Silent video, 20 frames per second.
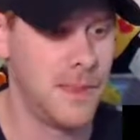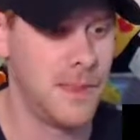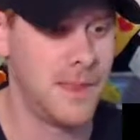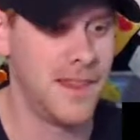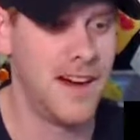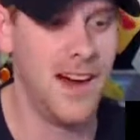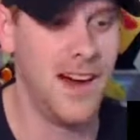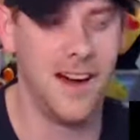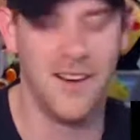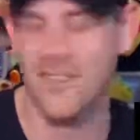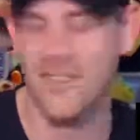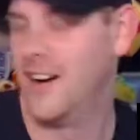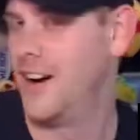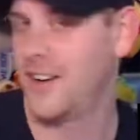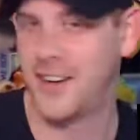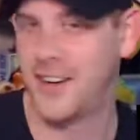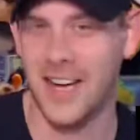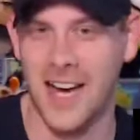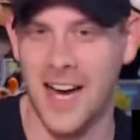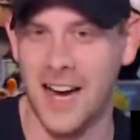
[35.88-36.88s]
Oh,
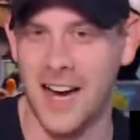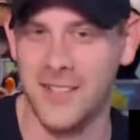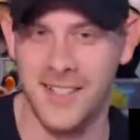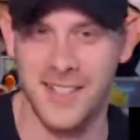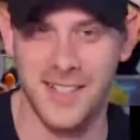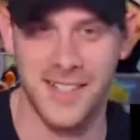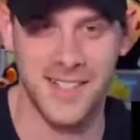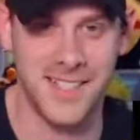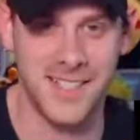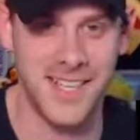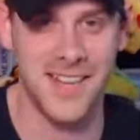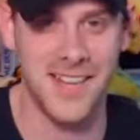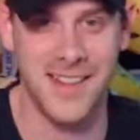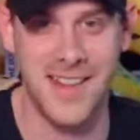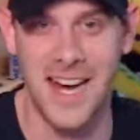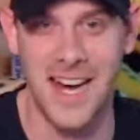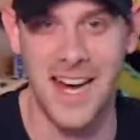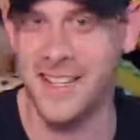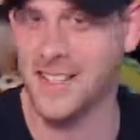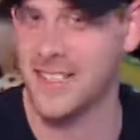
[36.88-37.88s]
okay. I was gonna say
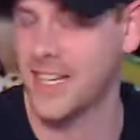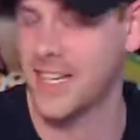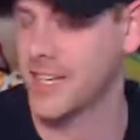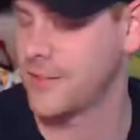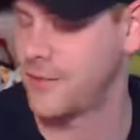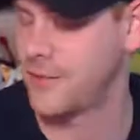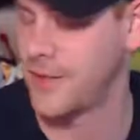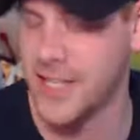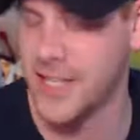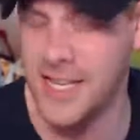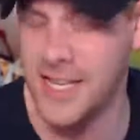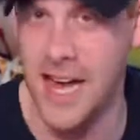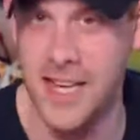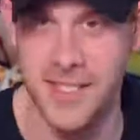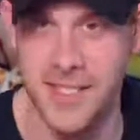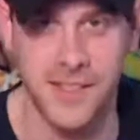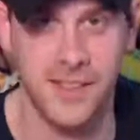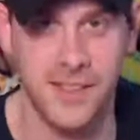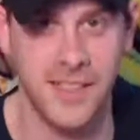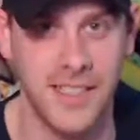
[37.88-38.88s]
that is like
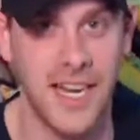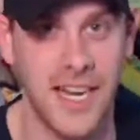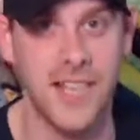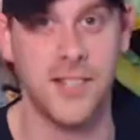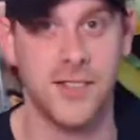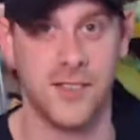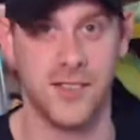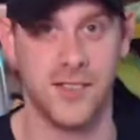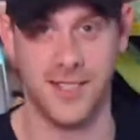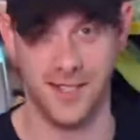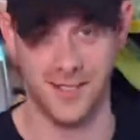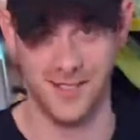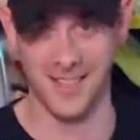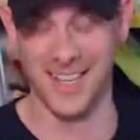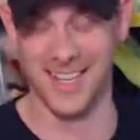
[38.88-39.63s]
fantastically dangerous.